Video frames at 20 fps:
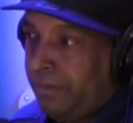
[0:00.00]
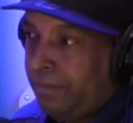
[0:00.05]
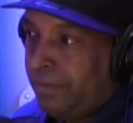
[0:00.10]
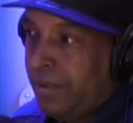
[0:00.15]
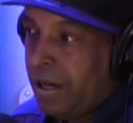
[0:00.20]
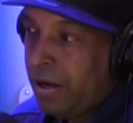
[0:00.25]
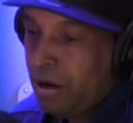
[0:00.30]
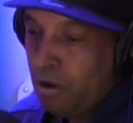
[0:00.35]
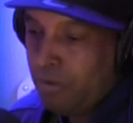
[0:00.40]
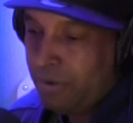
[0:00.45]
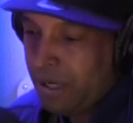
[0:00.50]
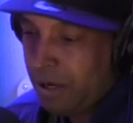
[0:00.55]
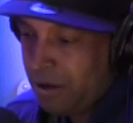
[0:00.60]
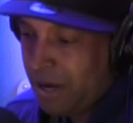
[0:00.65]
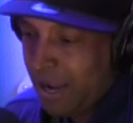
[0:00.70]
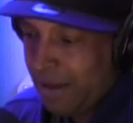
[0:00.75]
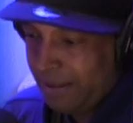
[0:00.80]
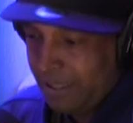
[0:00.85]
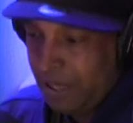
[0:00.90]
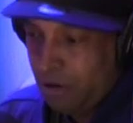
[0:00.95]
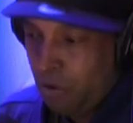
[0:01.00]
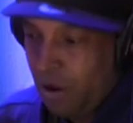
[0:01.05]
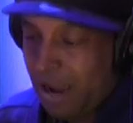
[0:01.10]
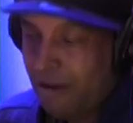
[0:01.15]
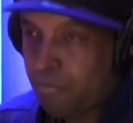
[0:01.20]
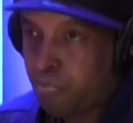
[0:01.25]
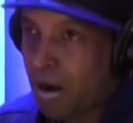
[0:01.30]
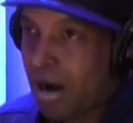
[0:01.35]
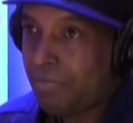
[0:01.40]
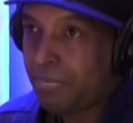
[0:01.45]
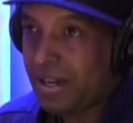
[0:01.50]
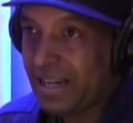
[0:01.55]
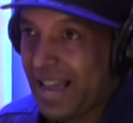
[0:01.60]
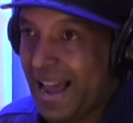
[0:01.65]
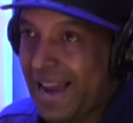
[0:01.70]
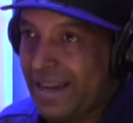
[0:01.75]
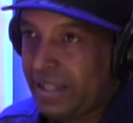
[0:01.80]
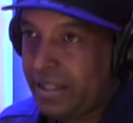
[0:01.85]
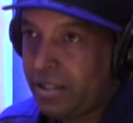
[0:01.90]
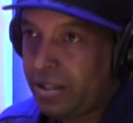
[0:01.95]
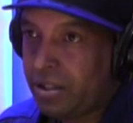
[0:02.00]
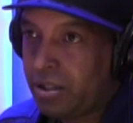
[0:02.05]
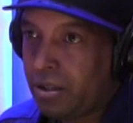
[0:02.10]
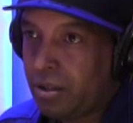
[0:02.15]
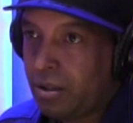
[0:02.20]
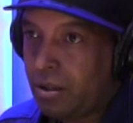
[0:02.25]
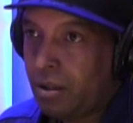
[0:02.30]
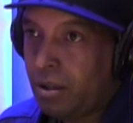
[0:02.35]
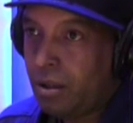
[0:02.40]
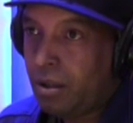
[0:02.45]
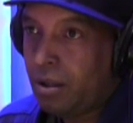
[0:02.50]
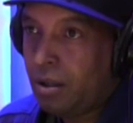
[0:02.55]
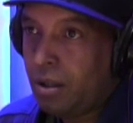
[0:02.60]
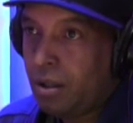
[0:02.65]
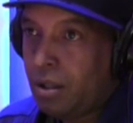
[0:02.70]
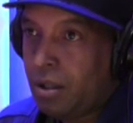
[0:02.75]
they don't they're not they don't have proper guidance. Mm-hmm.